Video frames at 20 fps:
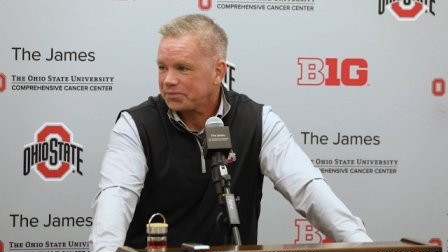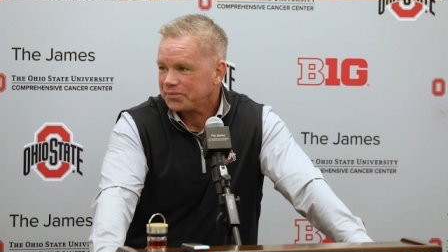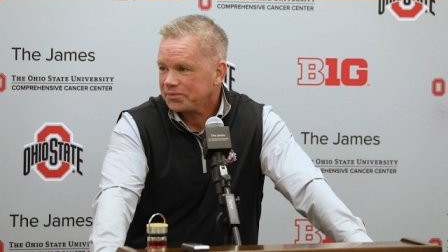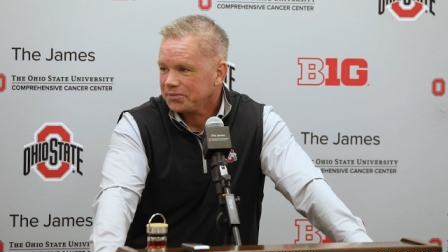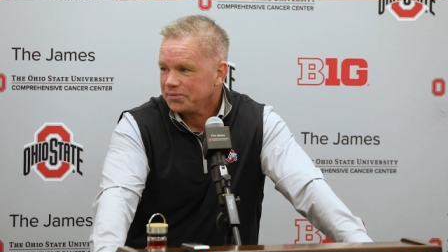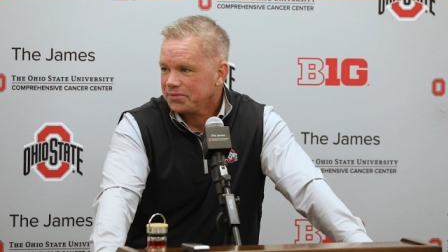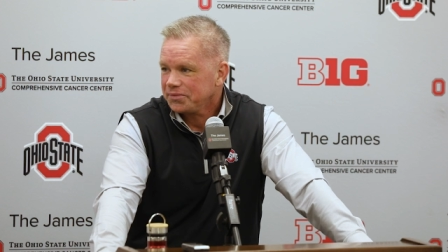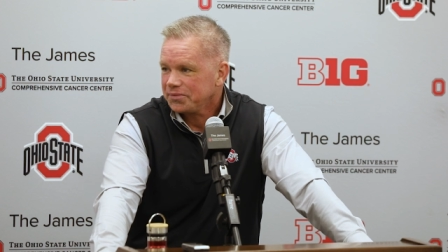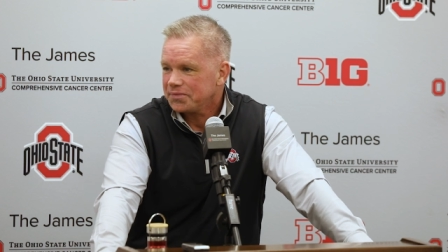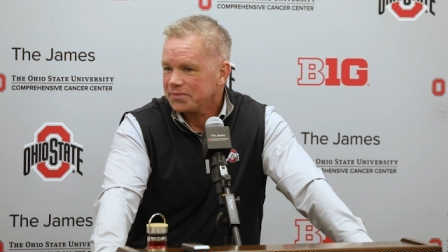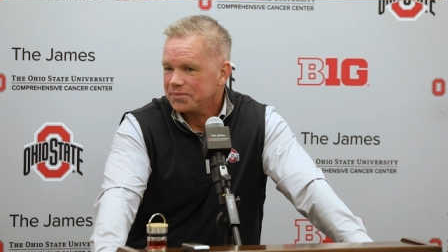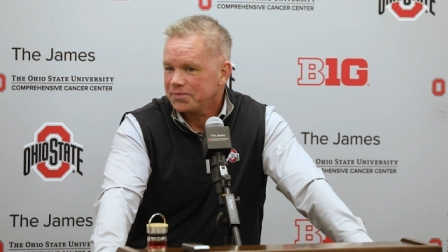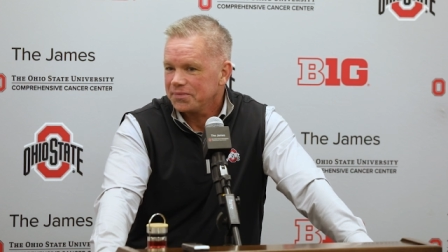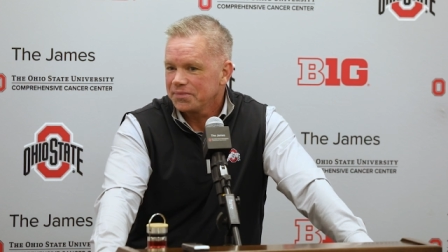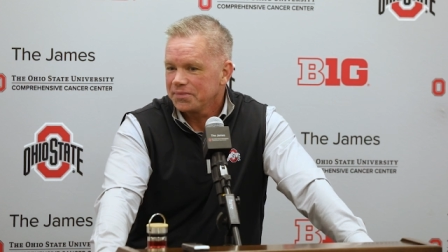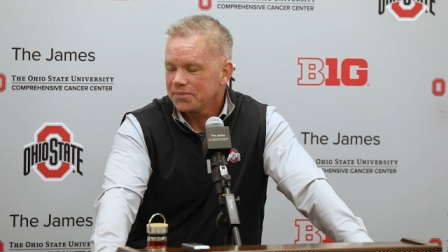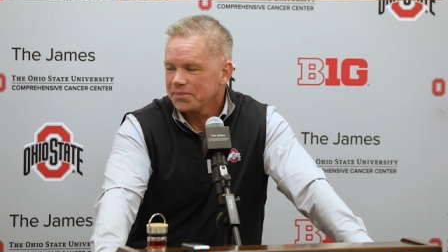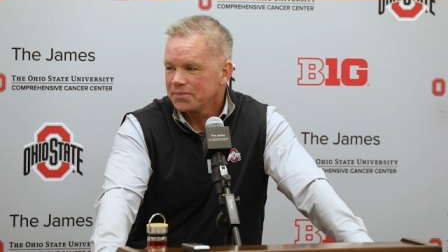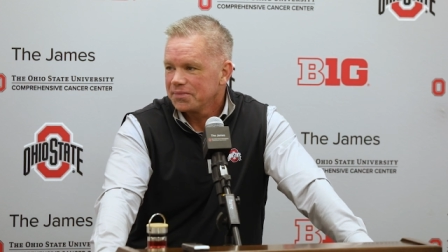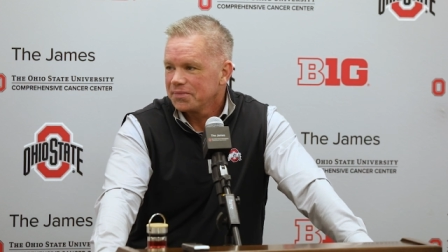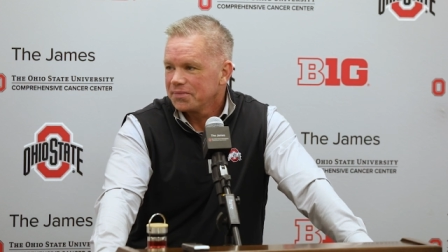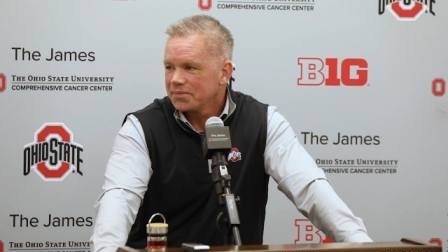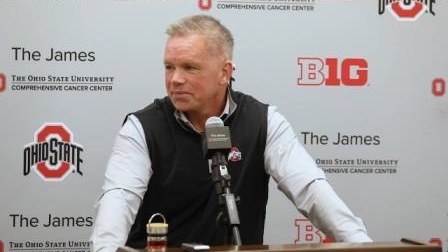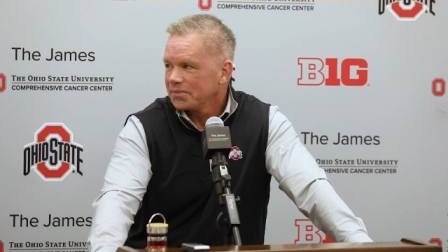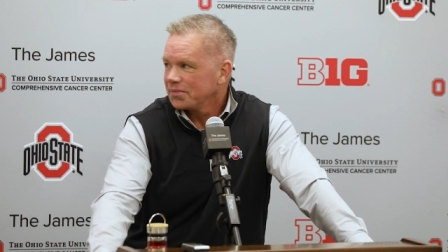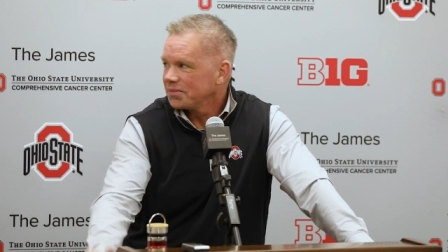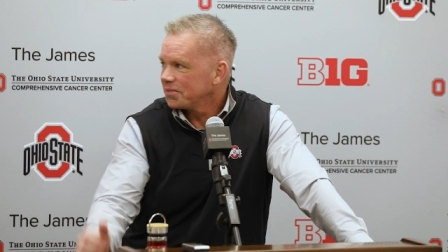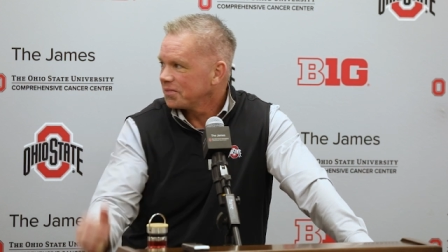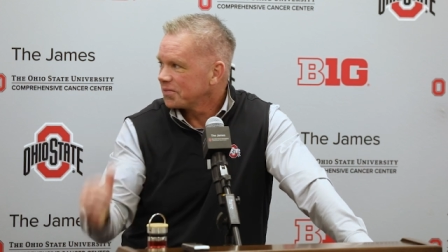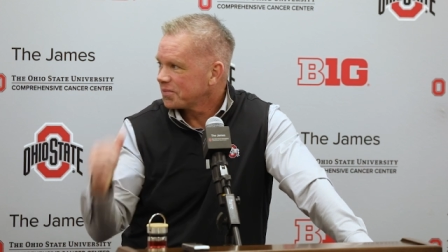Okay, so
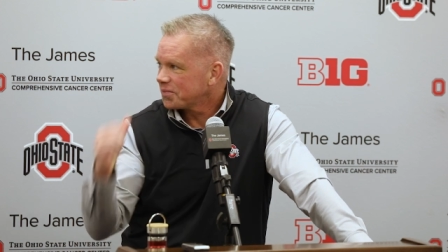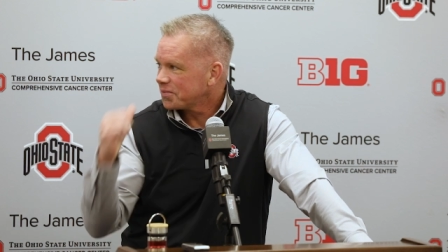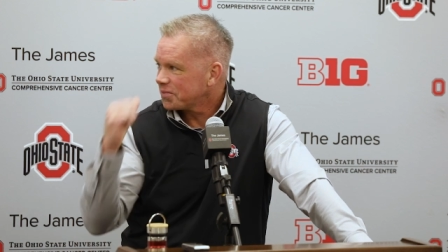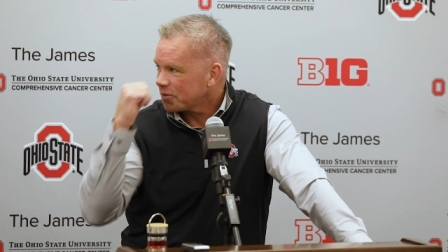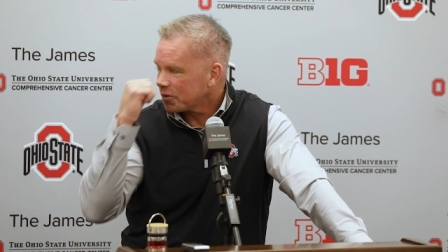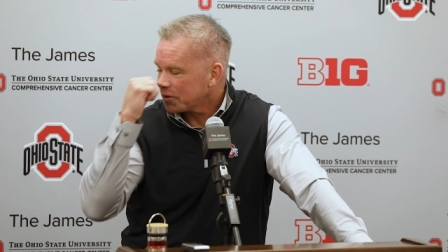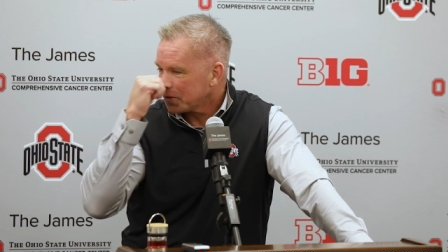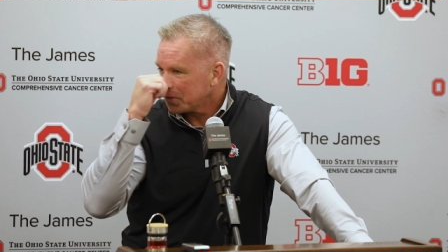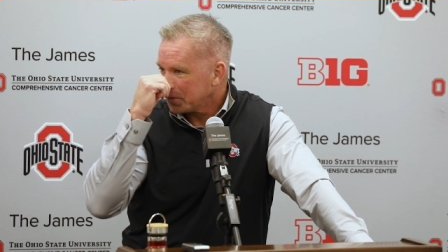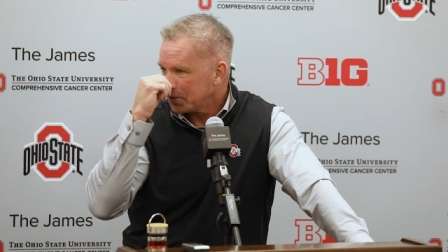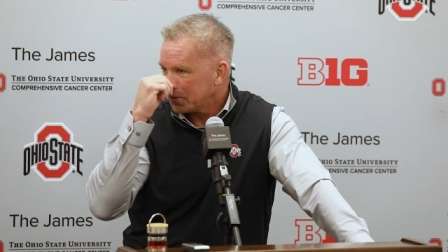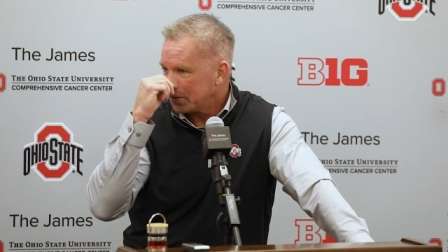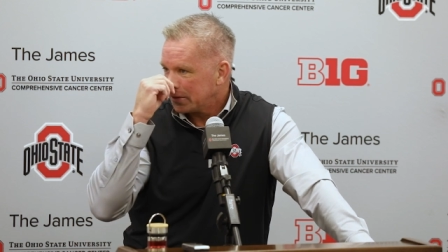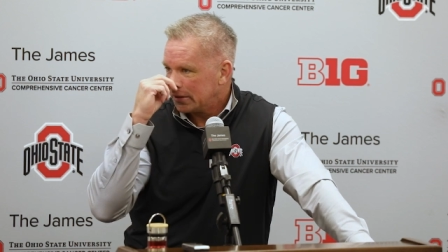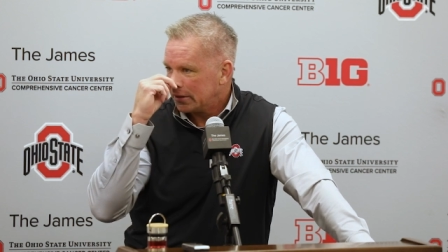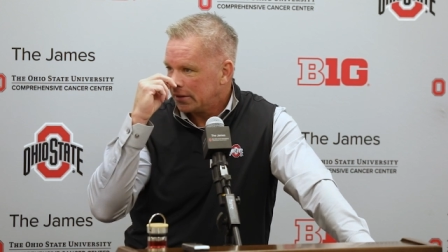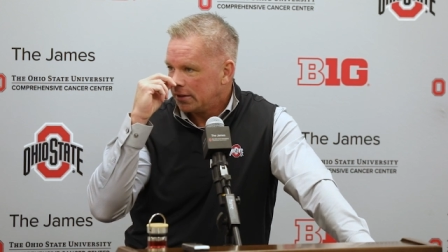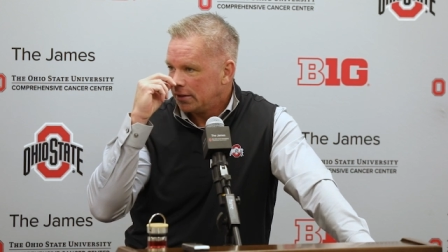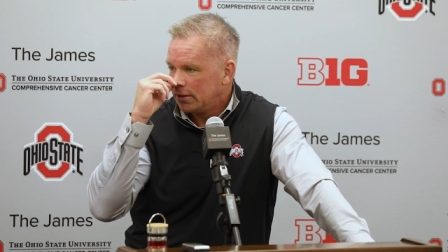hitting entails what?